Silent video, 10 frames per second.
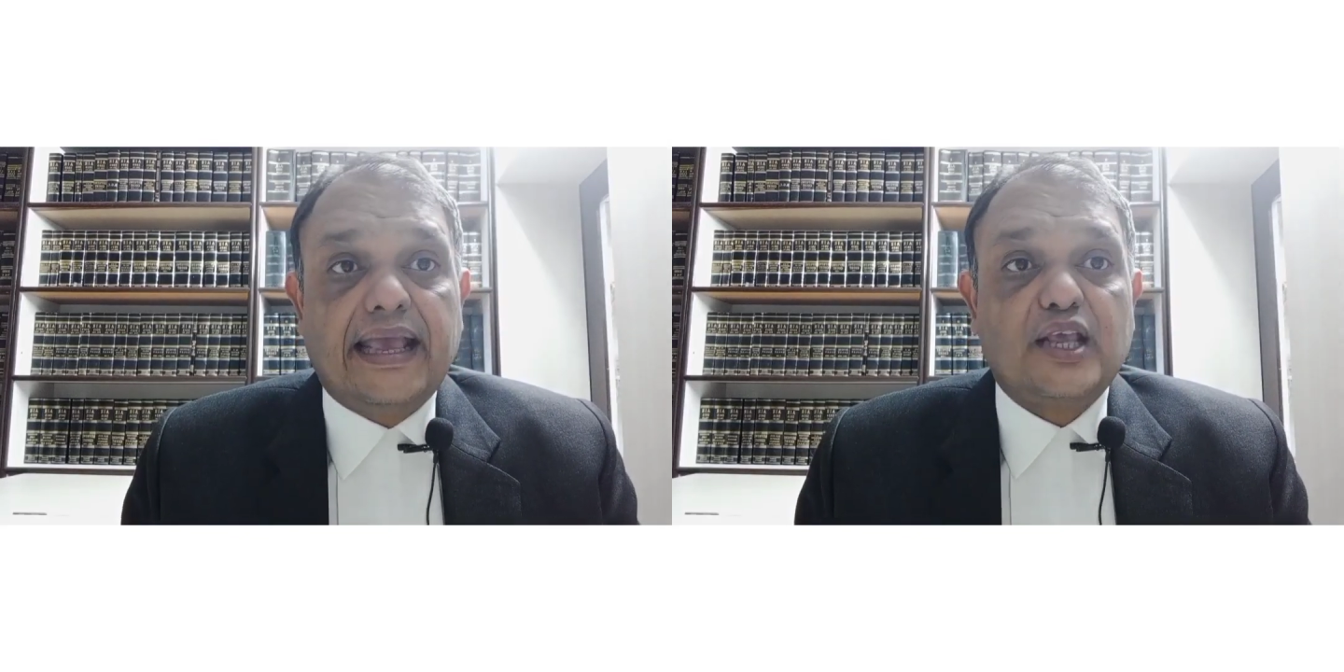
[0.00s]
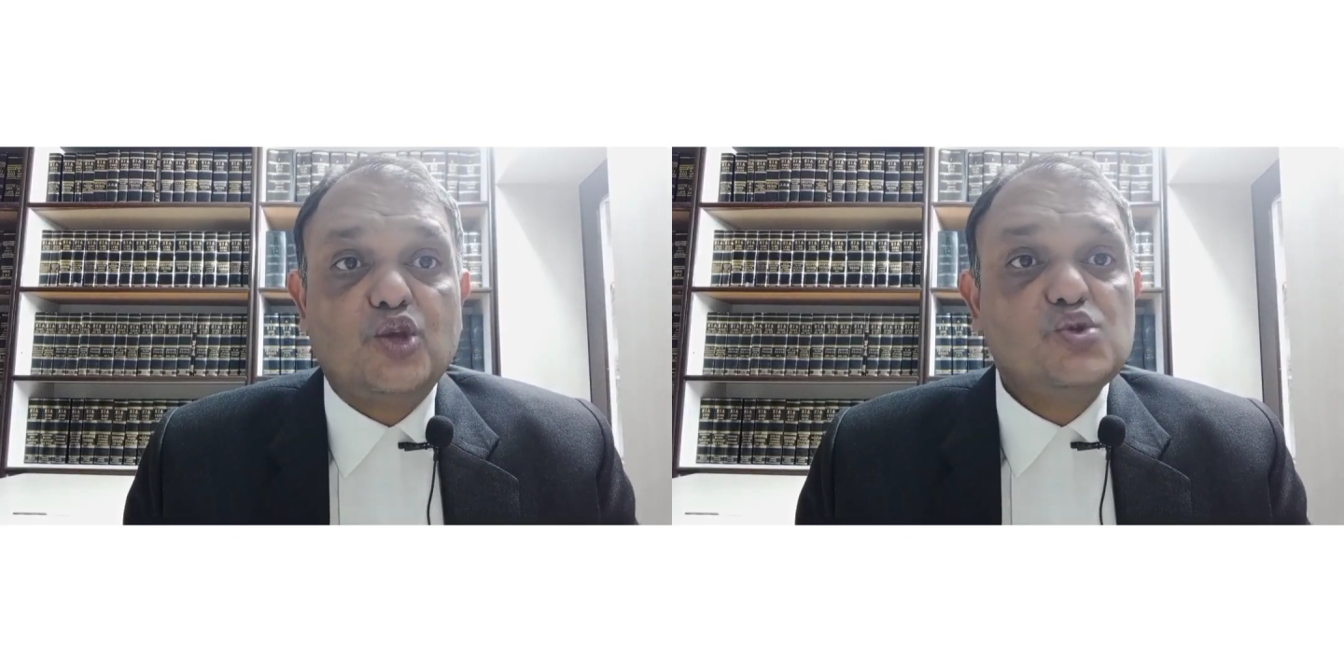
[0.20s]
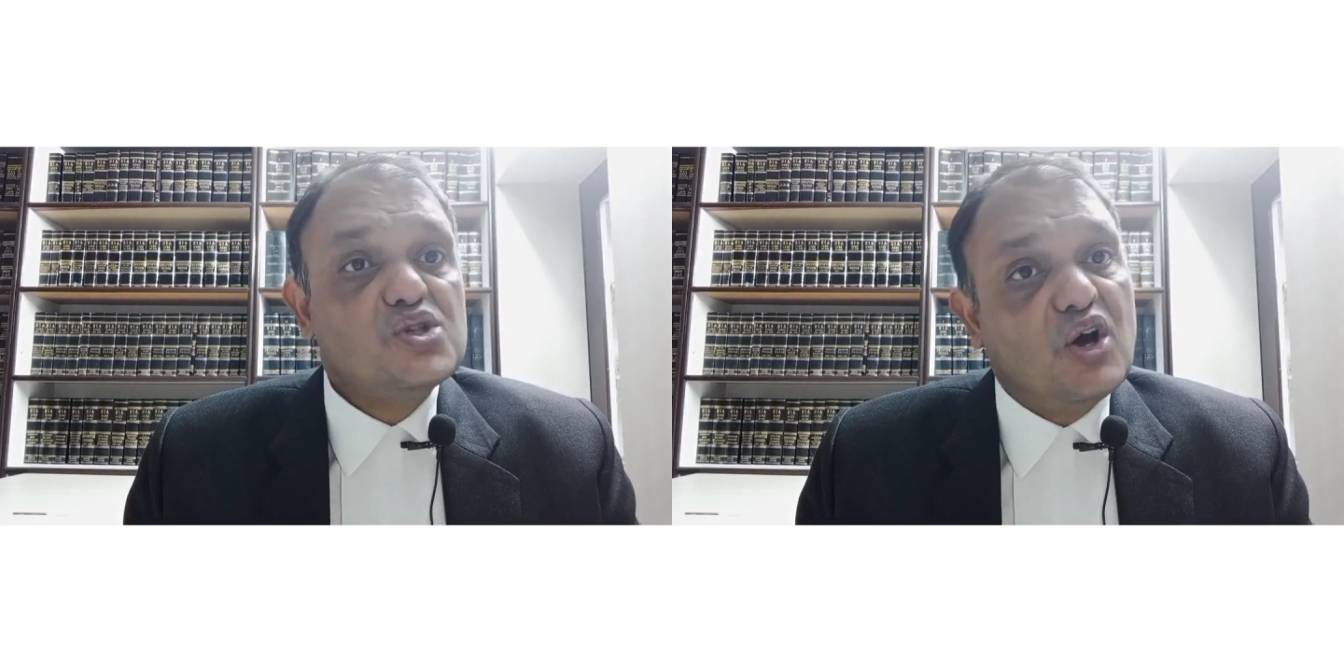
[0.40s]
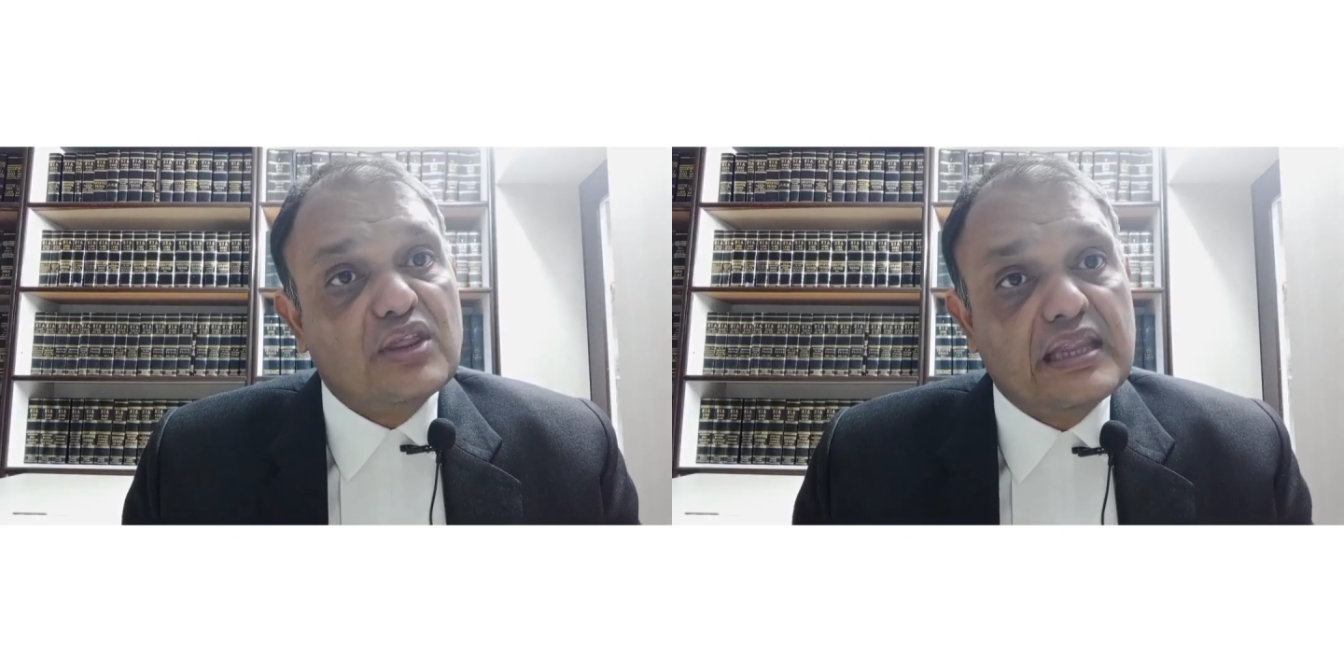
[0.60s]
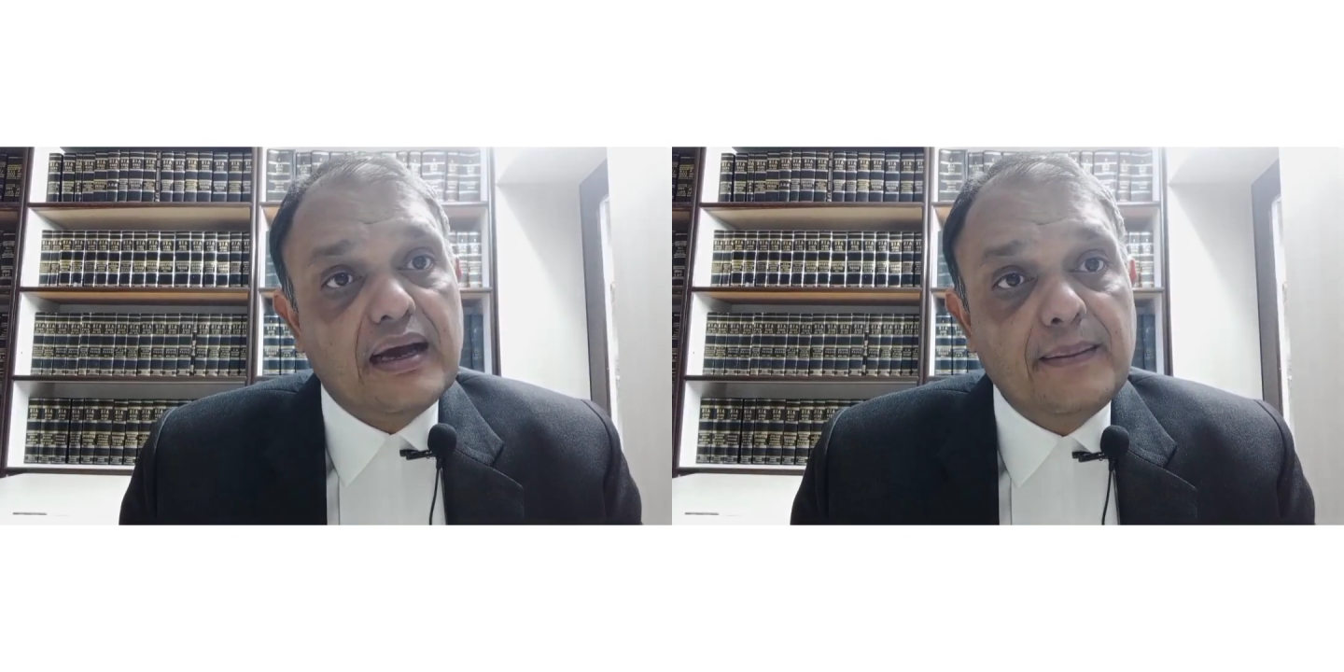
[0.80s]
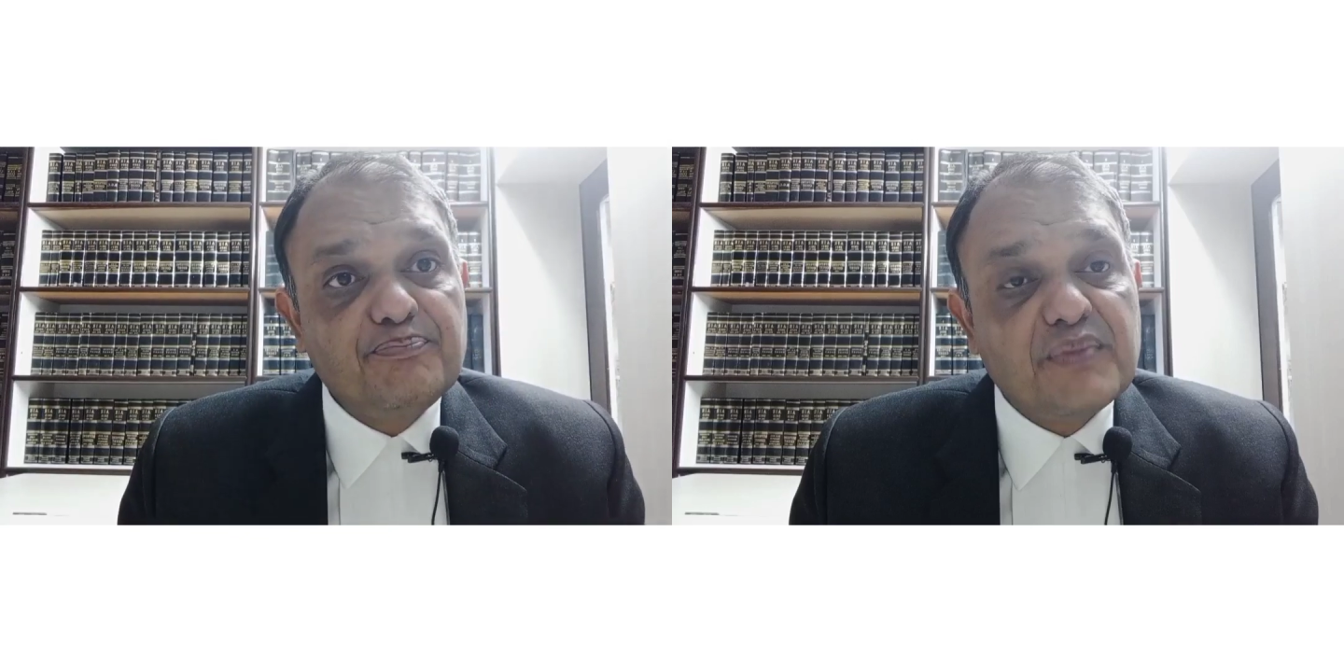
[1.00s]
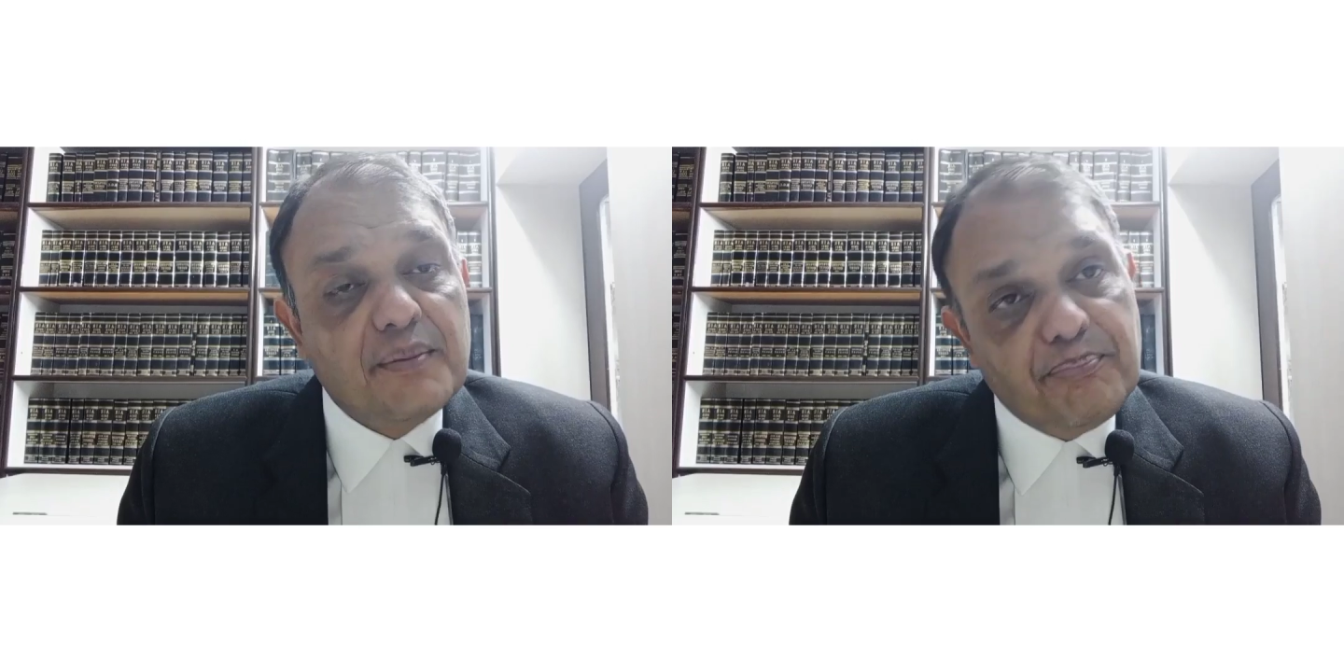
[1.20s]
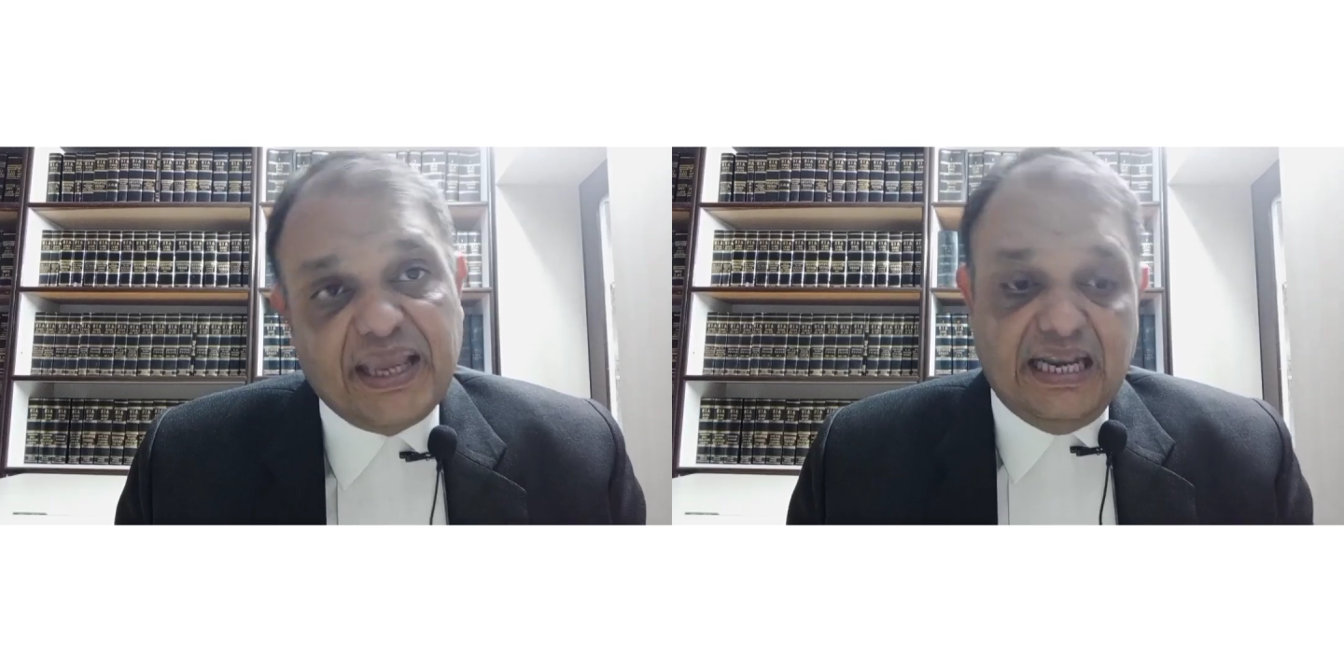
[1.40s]
accused on the
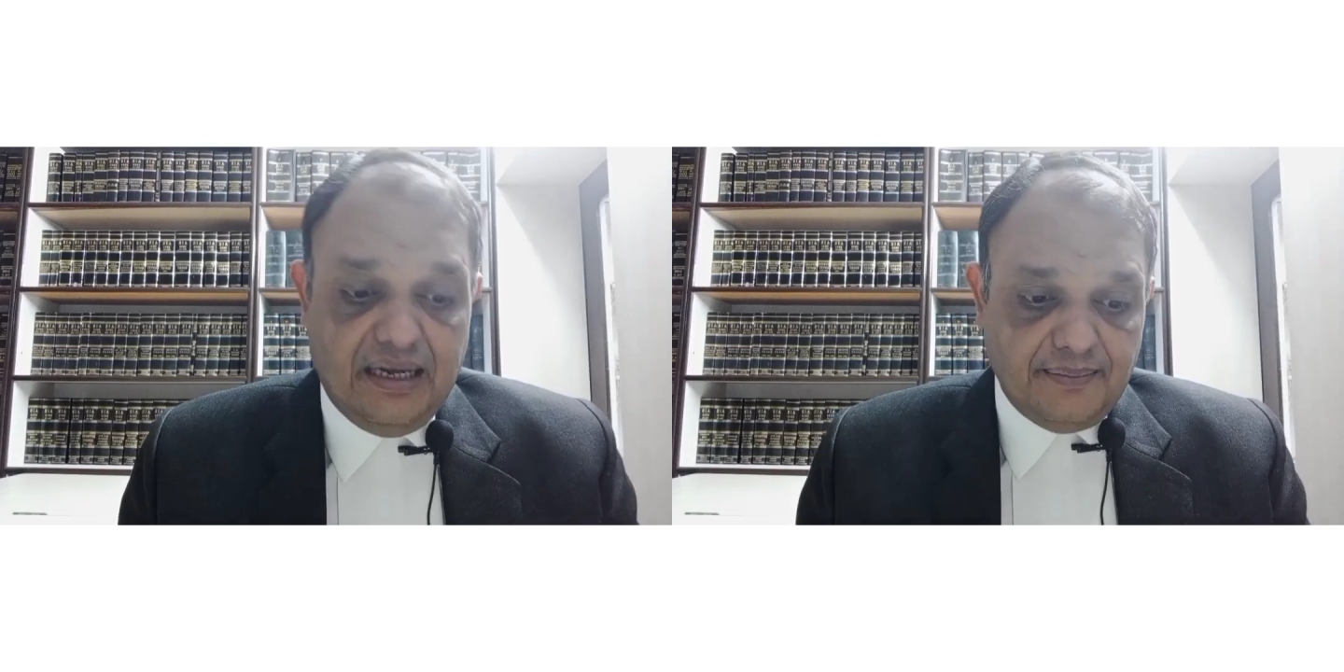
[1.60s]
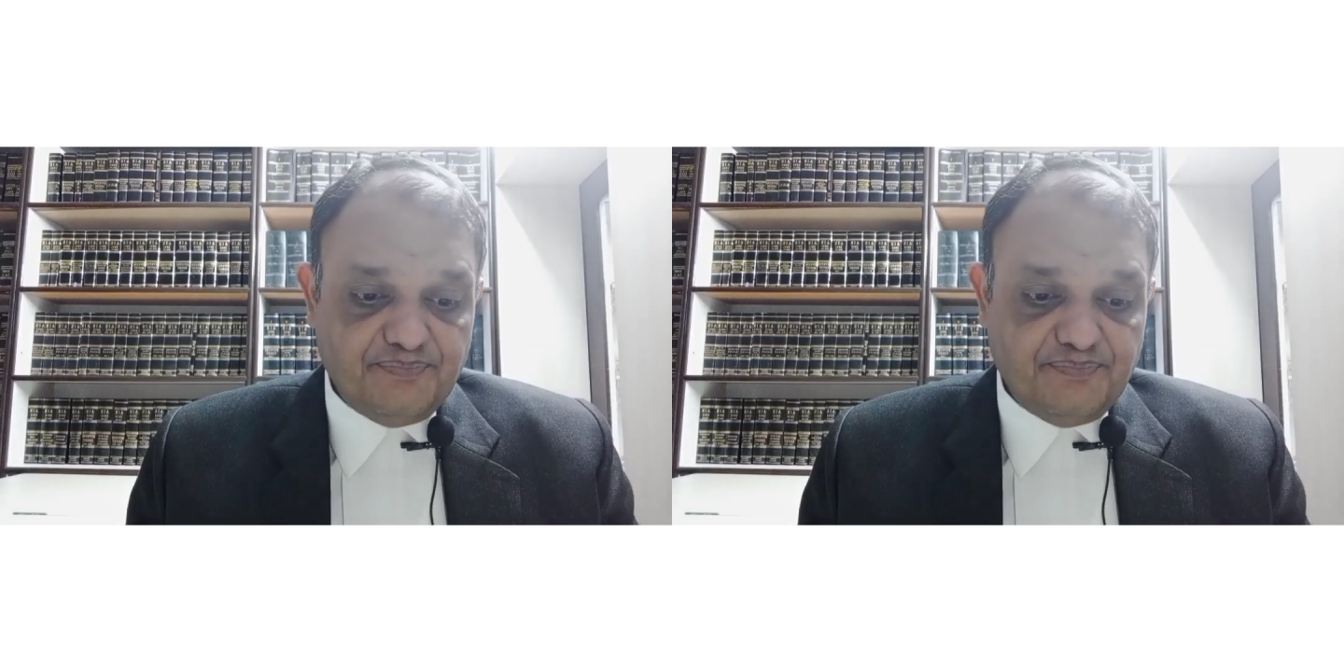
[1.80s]
bail.